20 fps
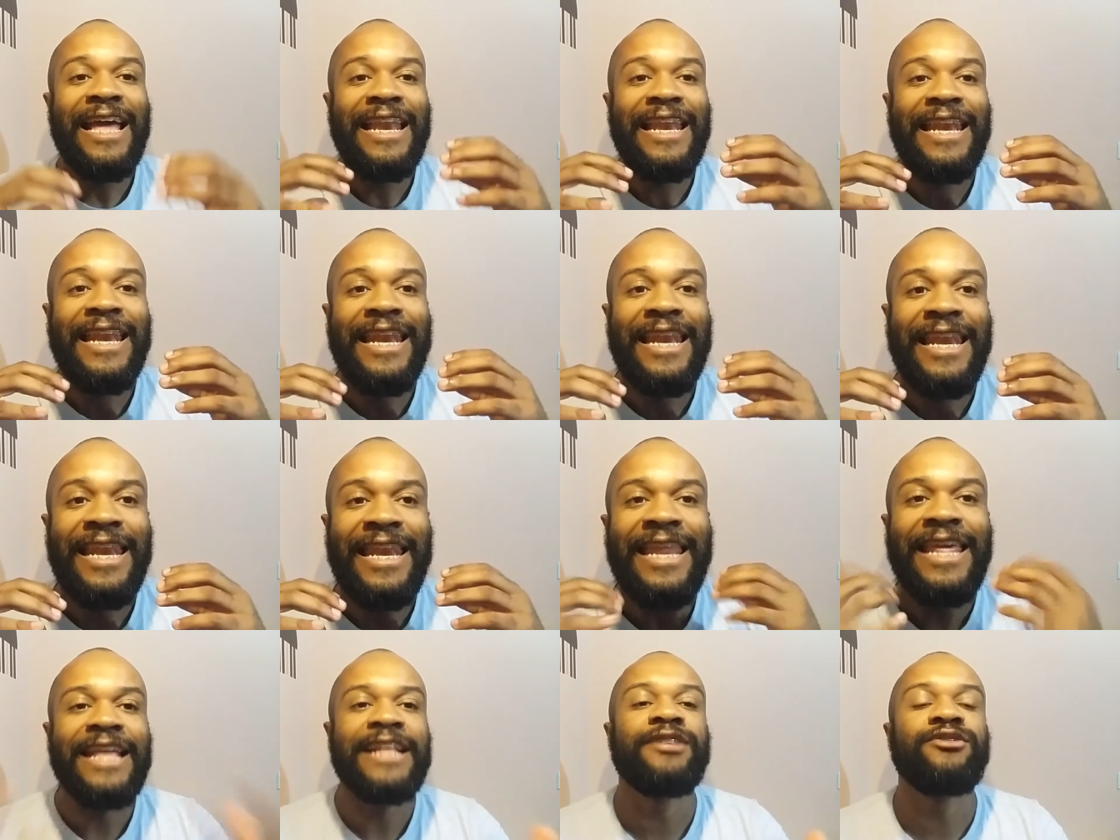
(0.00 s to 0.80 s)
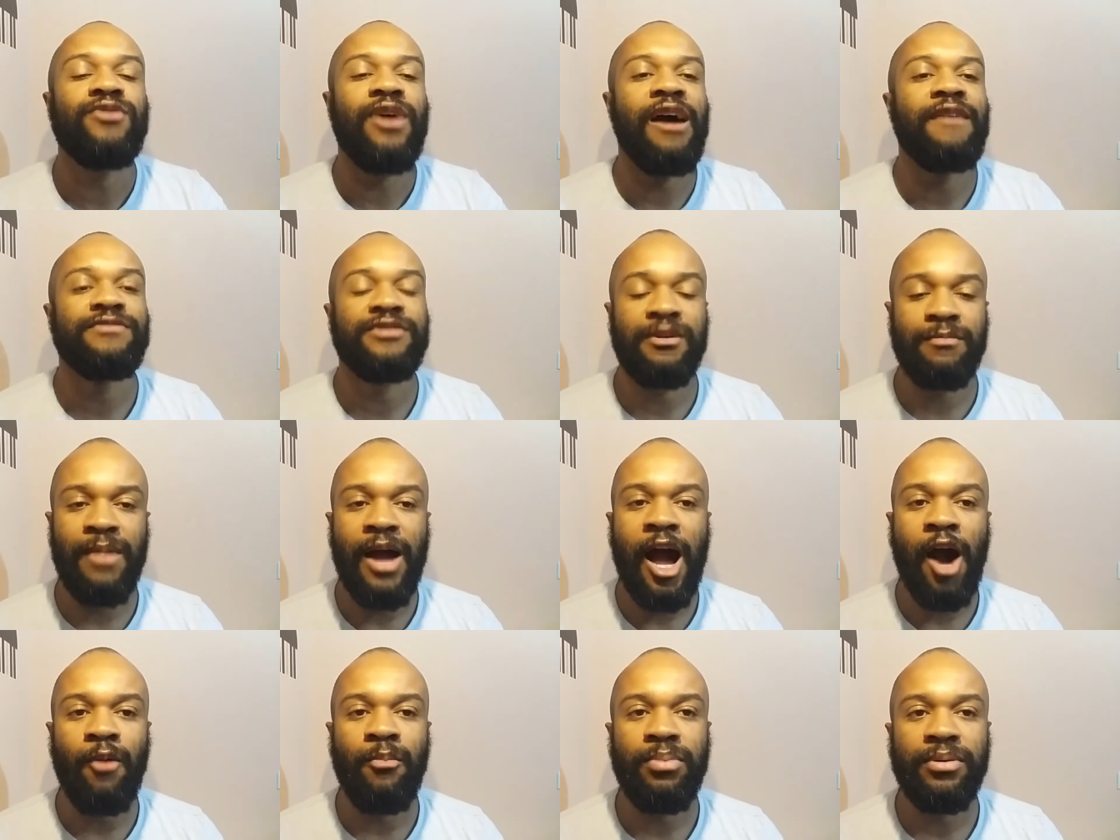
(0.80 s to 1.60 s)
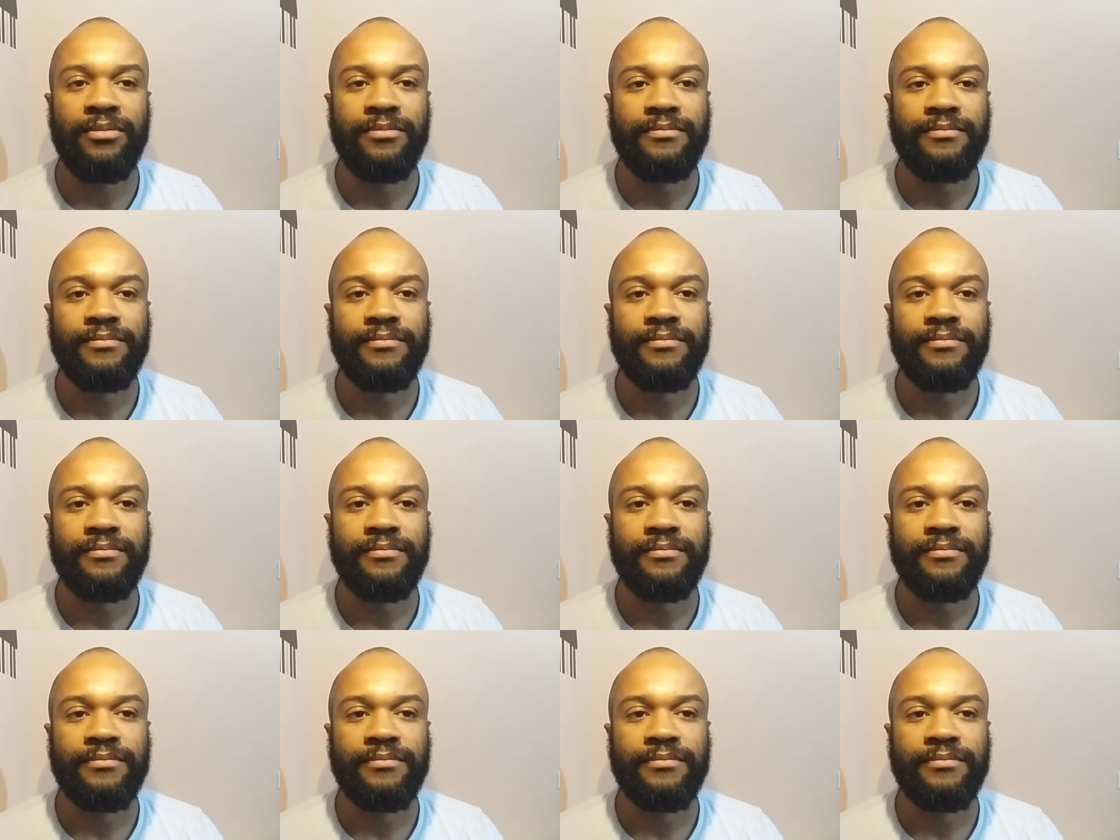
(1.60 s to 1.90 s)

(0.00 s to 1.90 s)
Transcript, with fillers: need to have some help.